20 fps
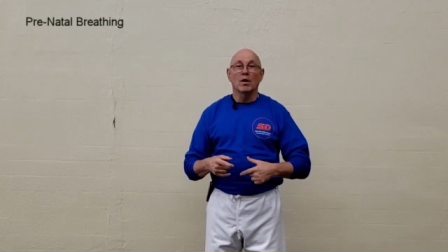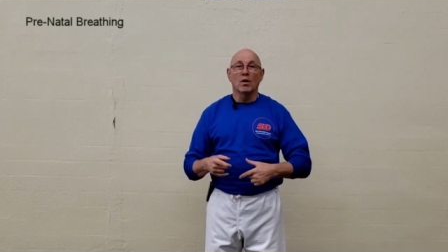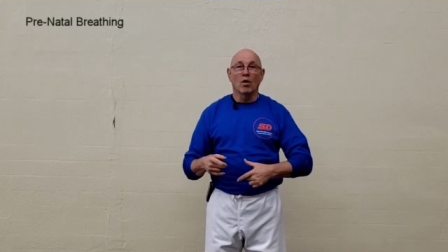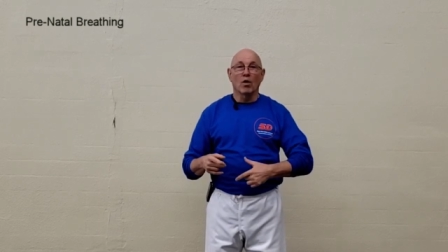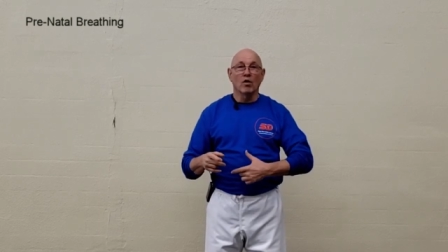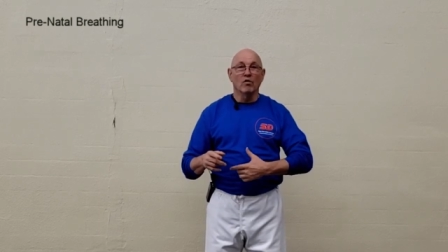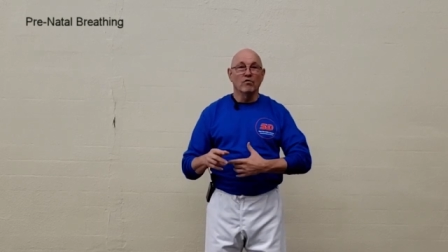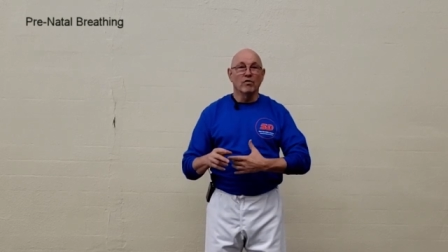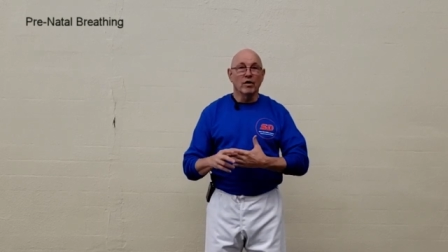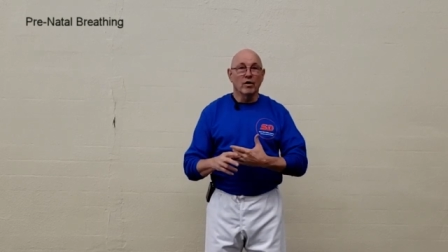
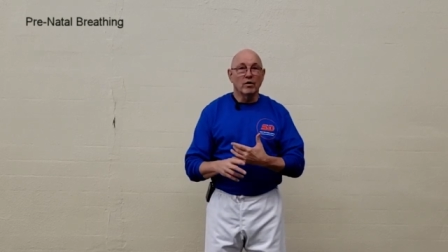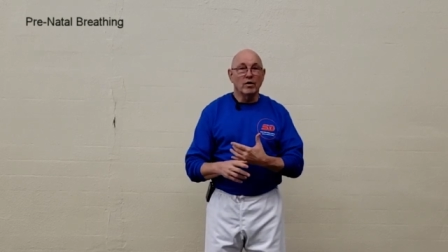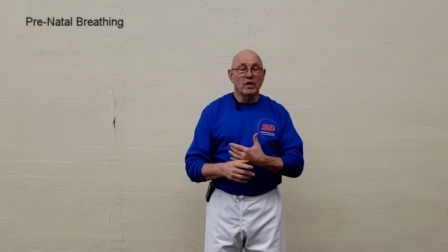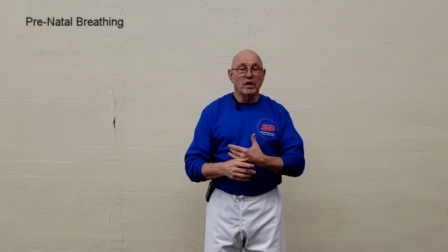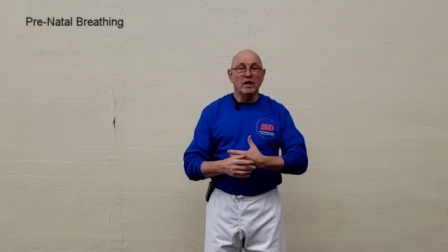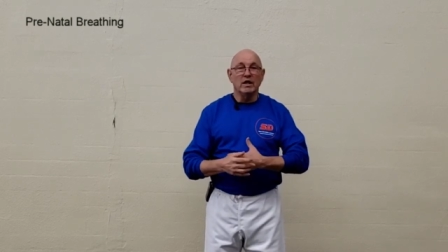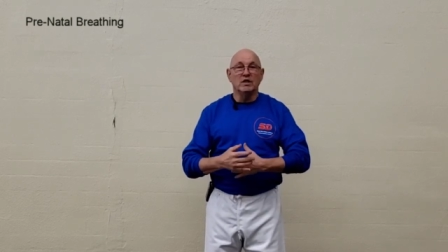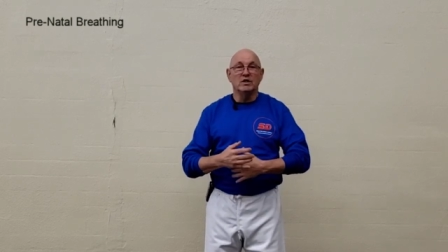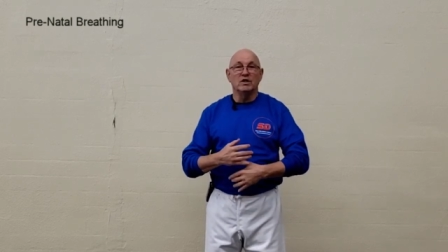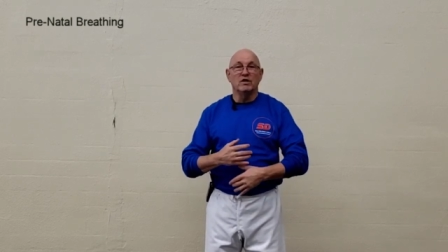are very
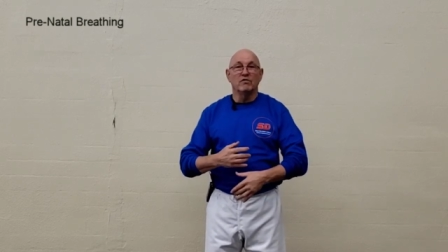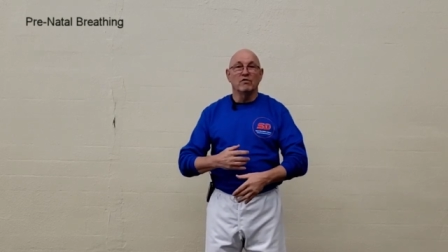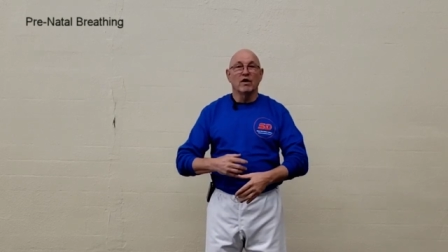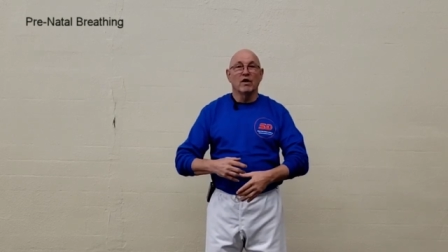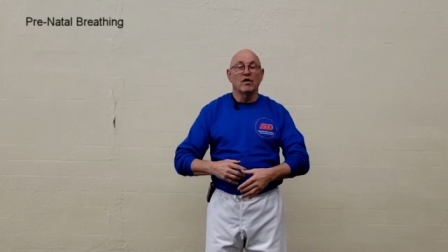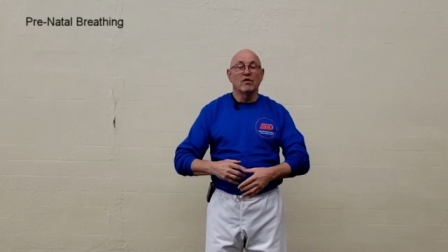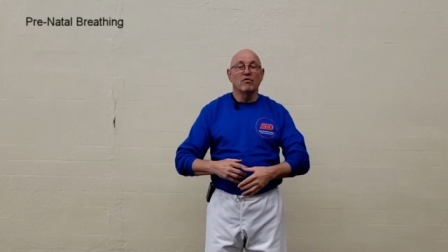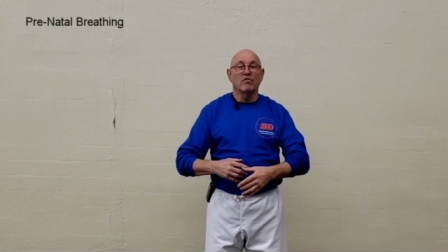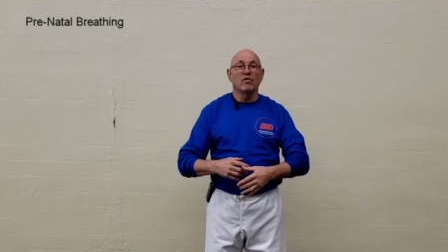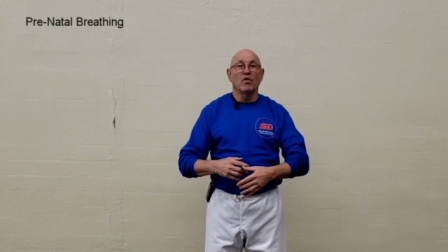easy,
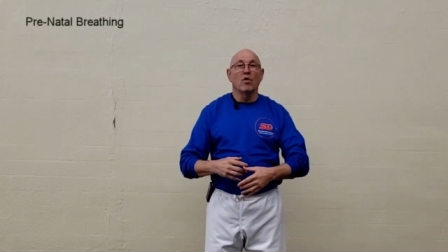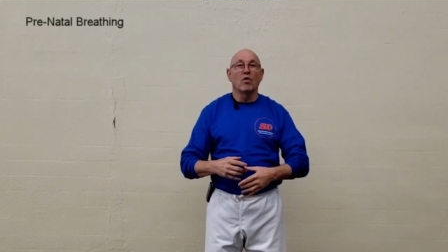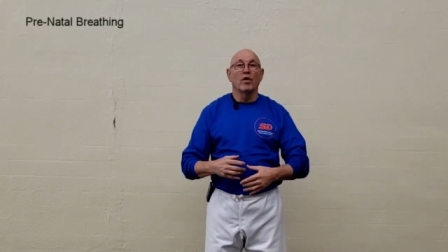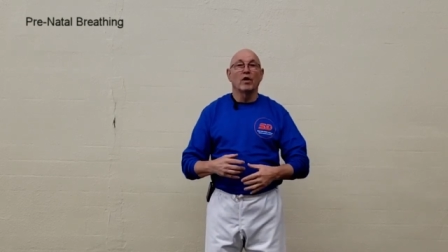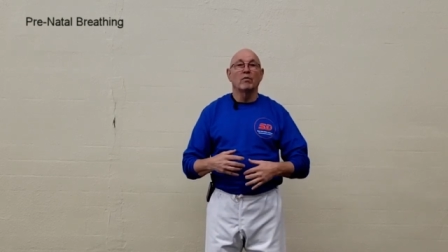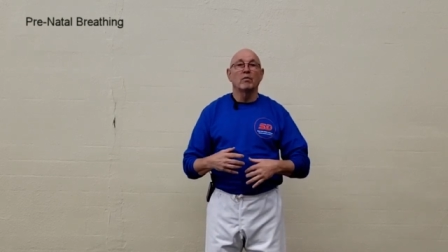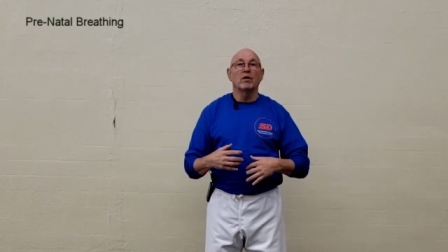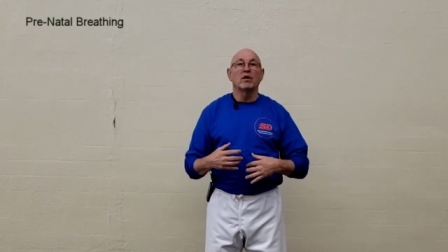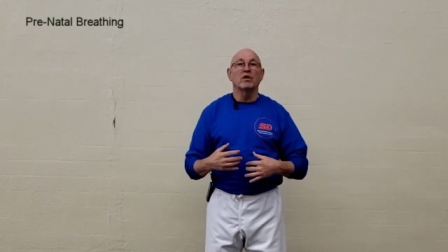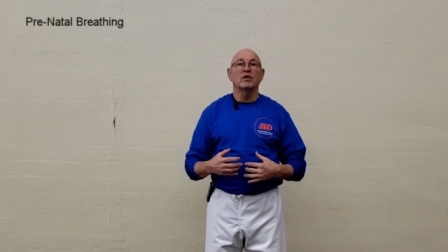very
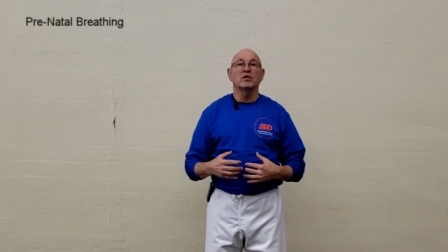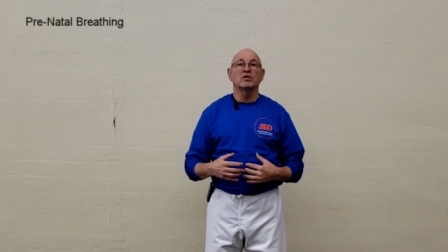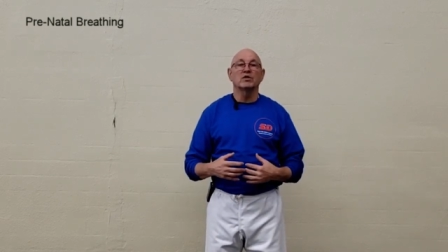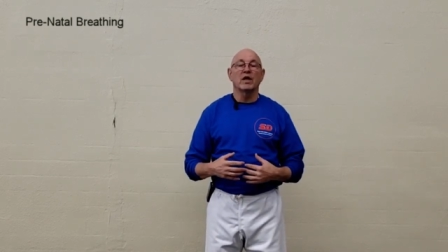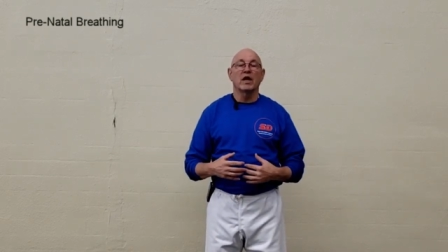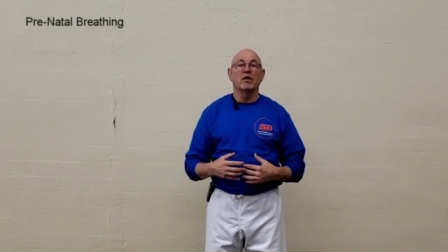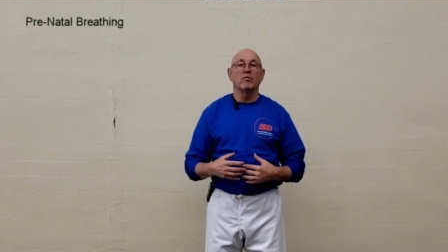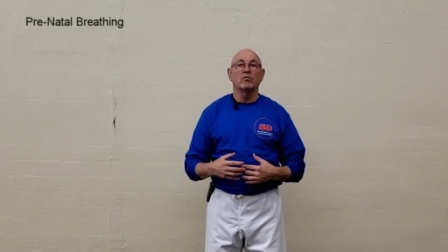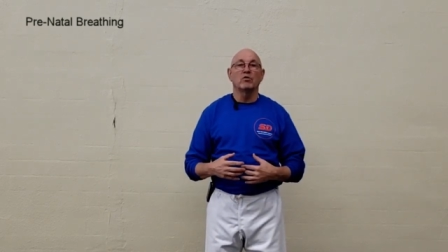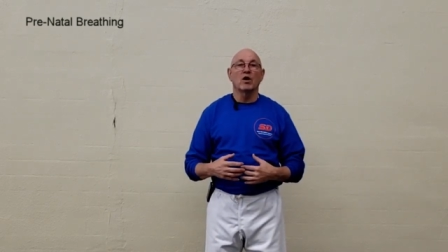flowing, but at the
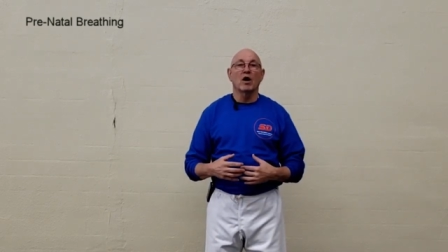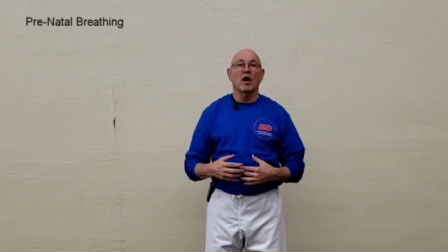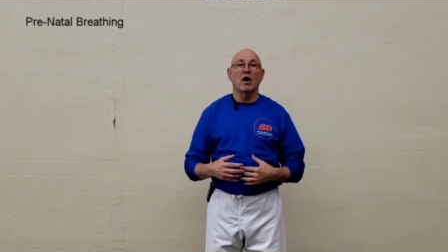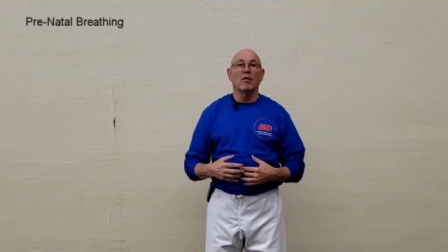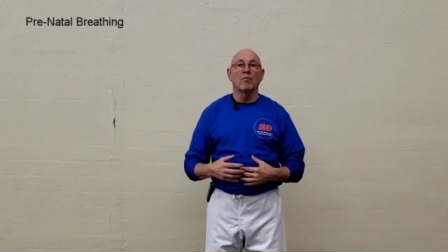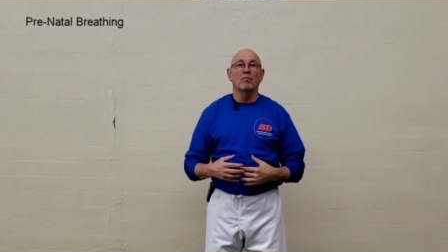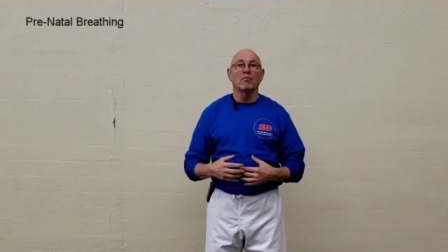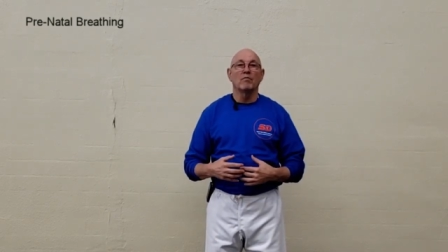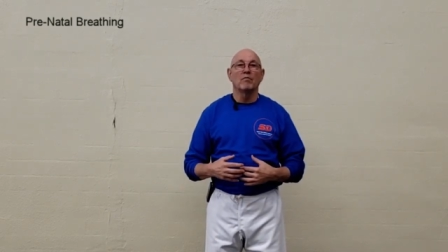same time